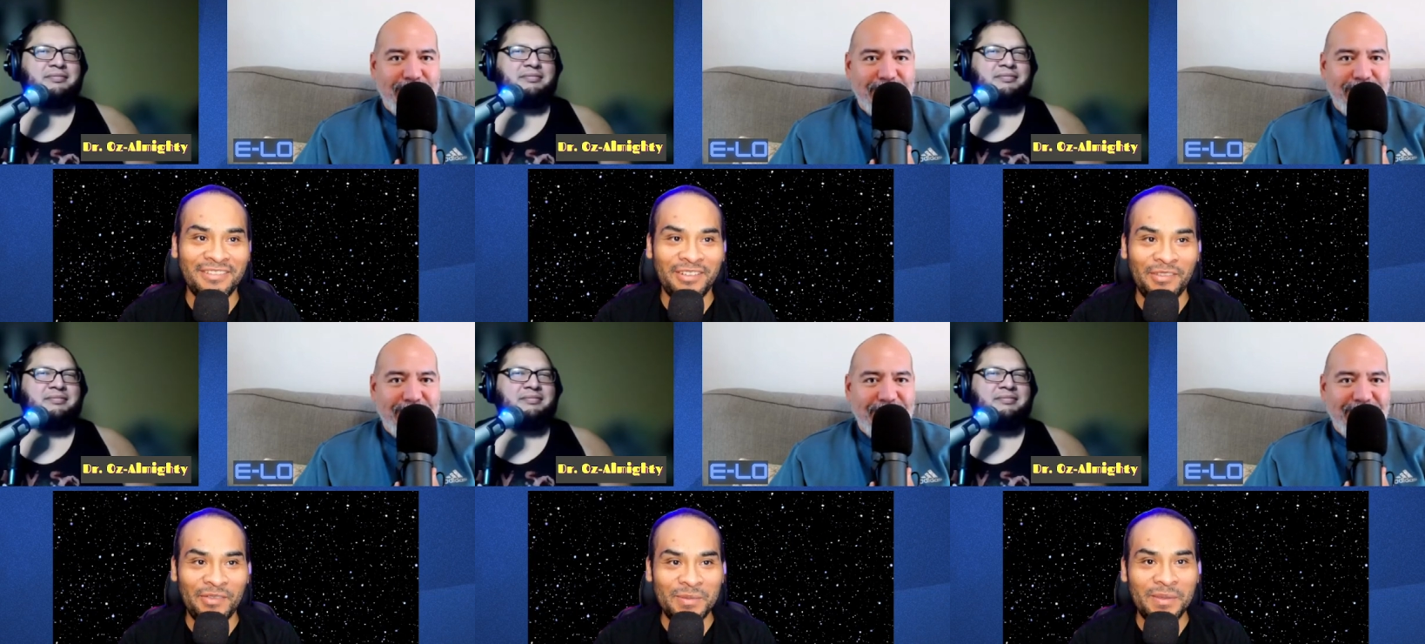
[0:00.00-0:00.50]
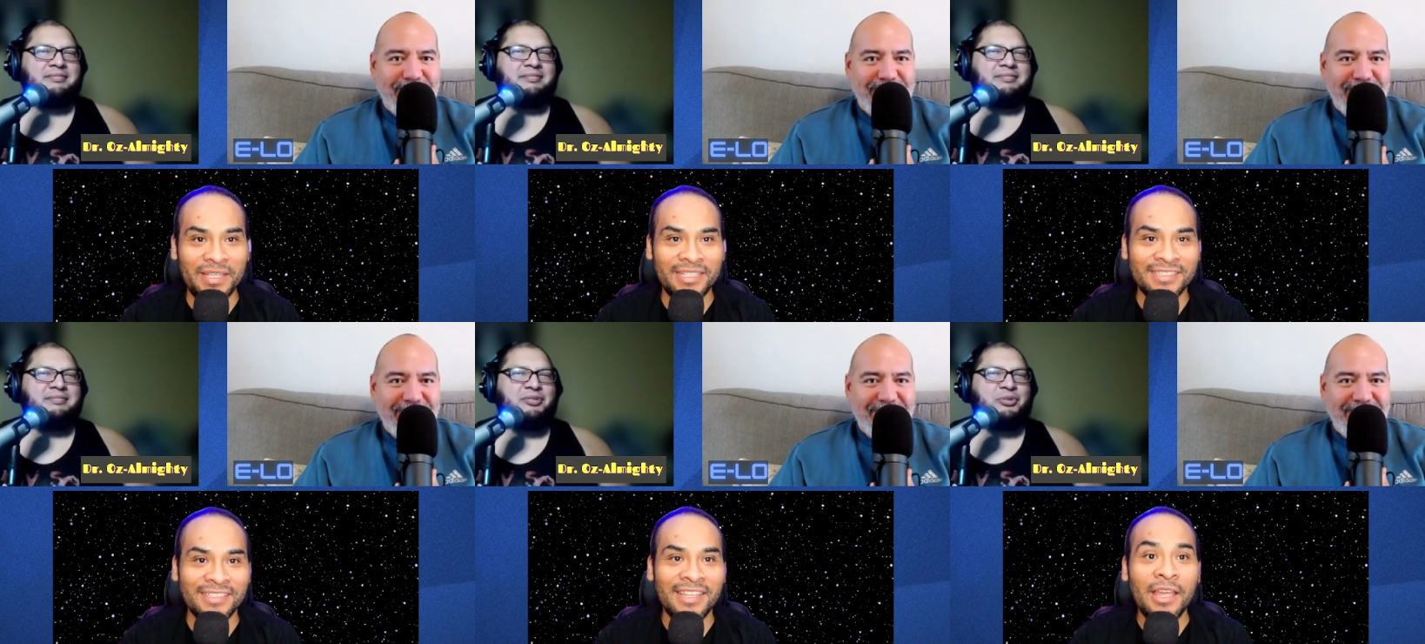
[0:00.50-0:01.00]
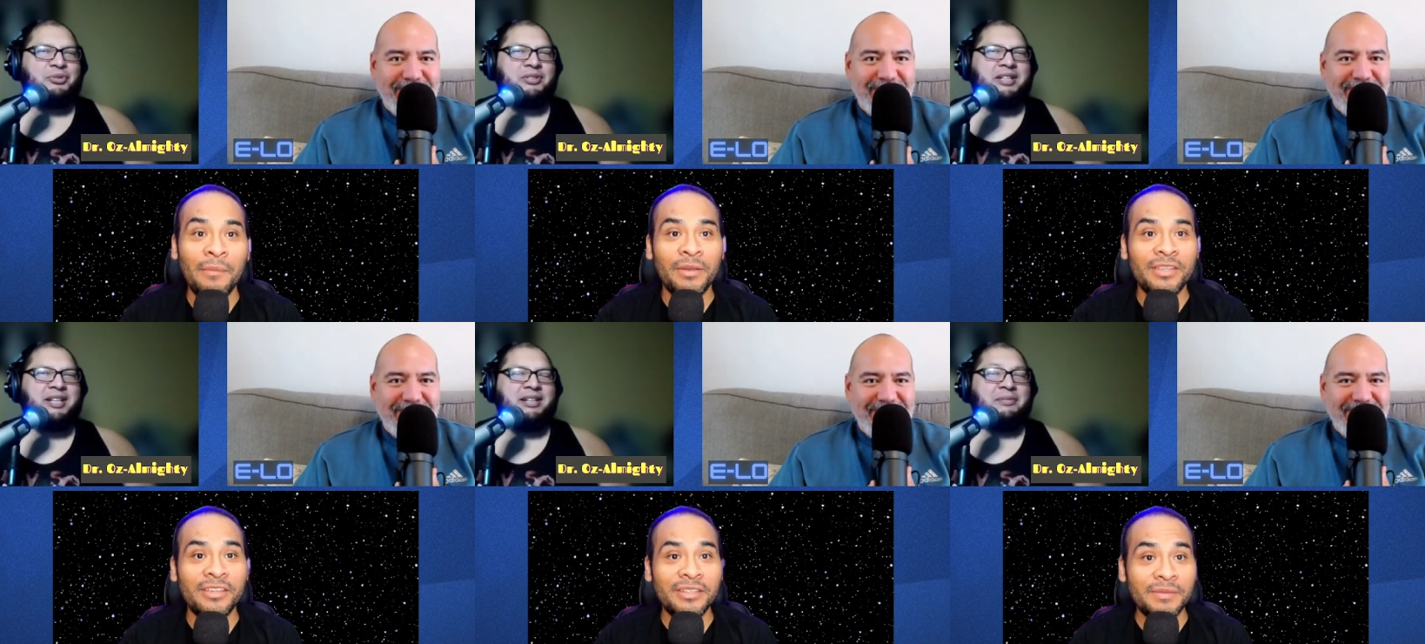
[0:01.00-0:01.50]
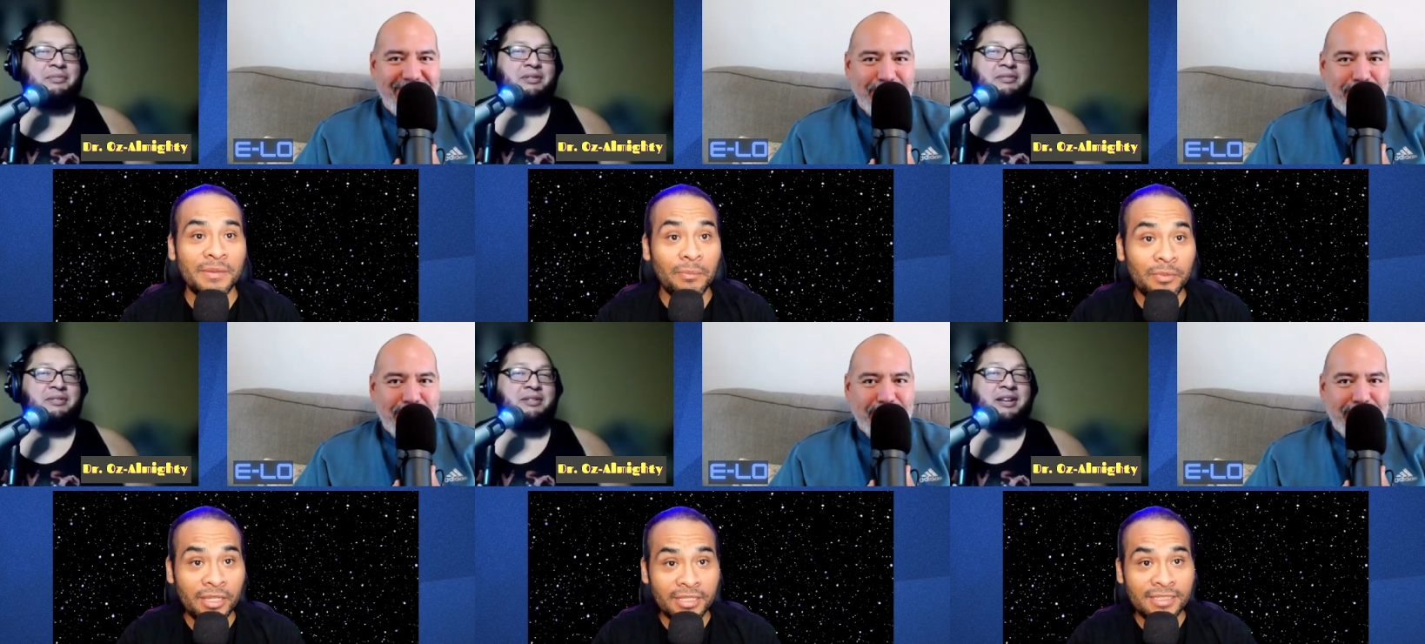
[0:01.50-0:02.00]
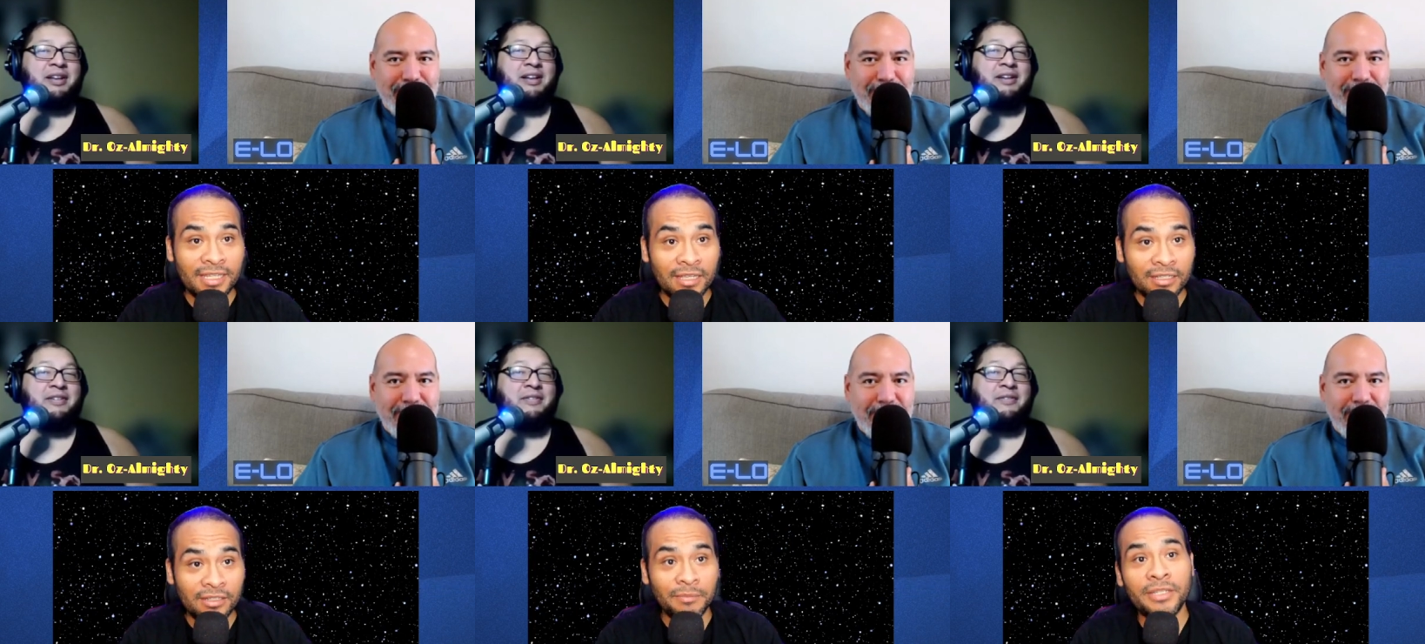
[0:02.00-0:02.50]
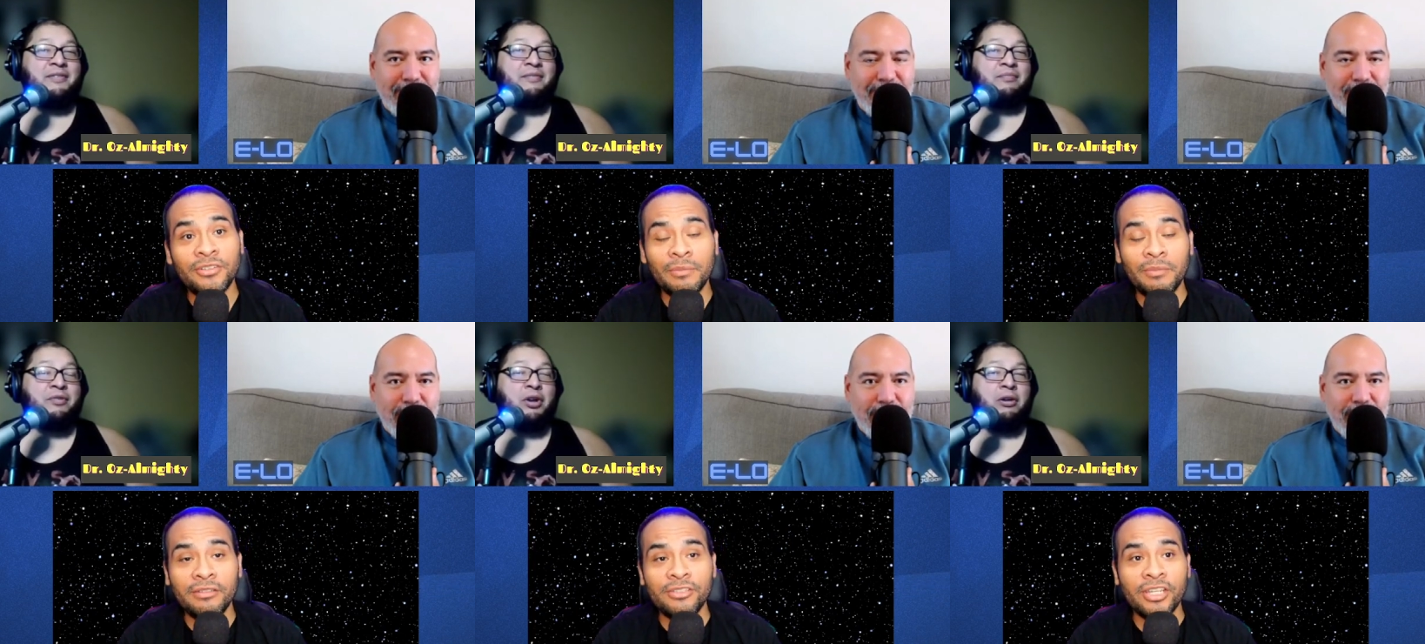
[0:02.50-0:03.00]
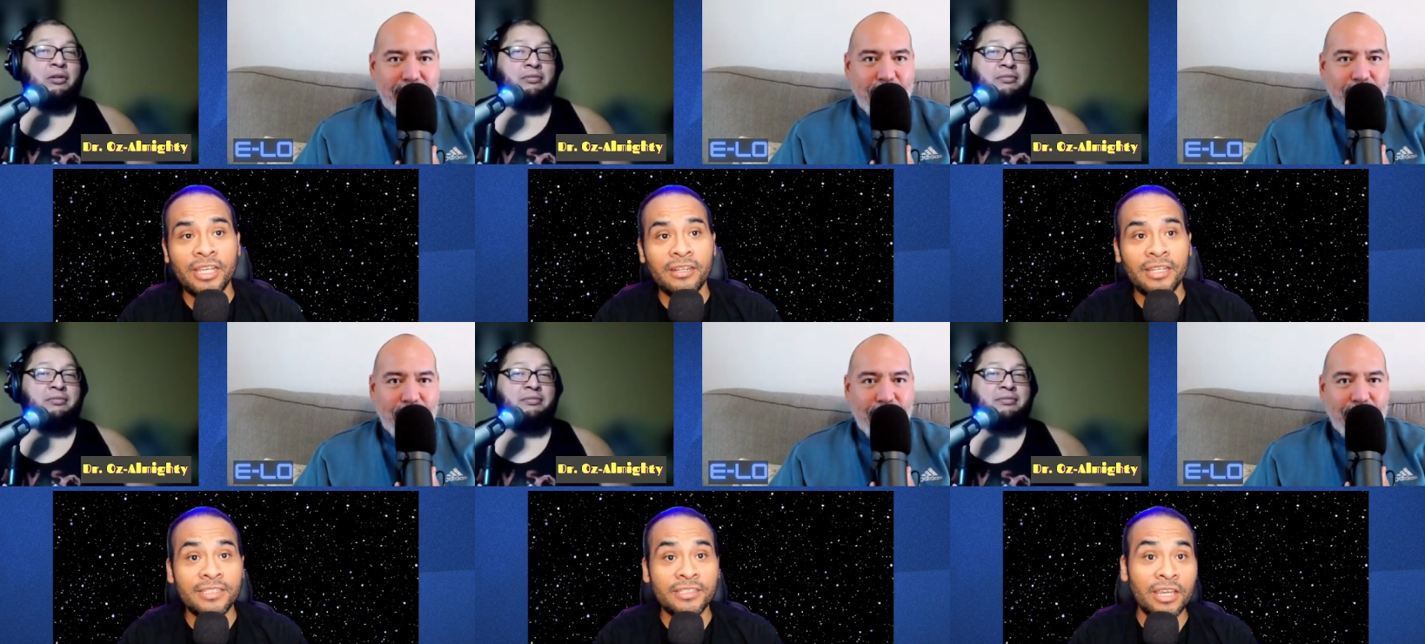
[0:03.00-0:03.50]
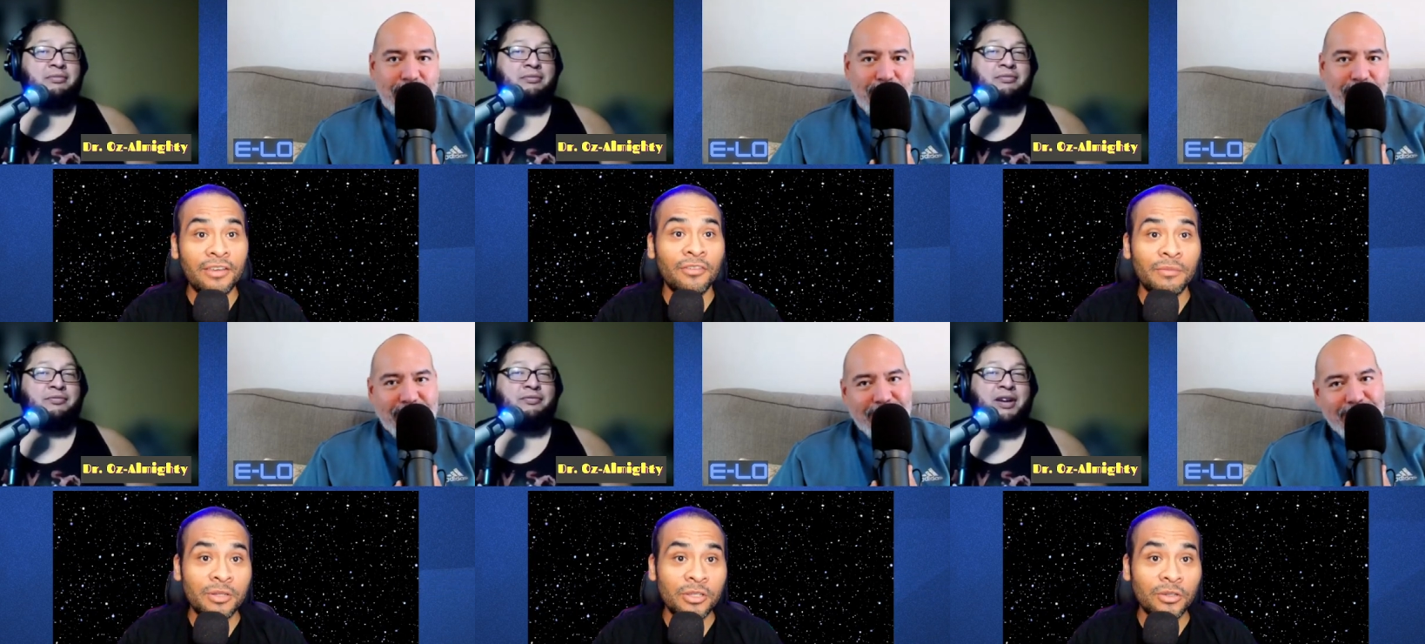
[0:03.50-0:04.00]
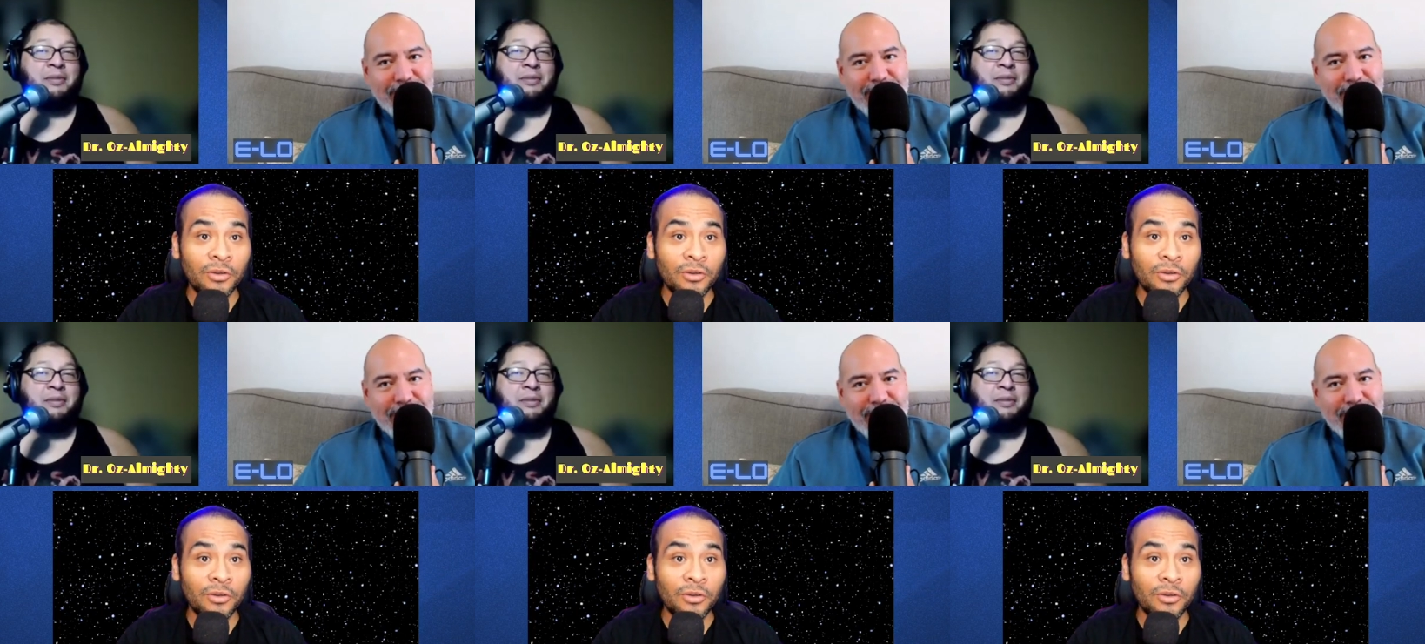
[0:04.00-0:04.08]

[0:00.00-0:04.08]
Speaker 1: one of his best. You, but you, can, I mean, you can say uh, Big Trouble Little no, China, Escape from New York.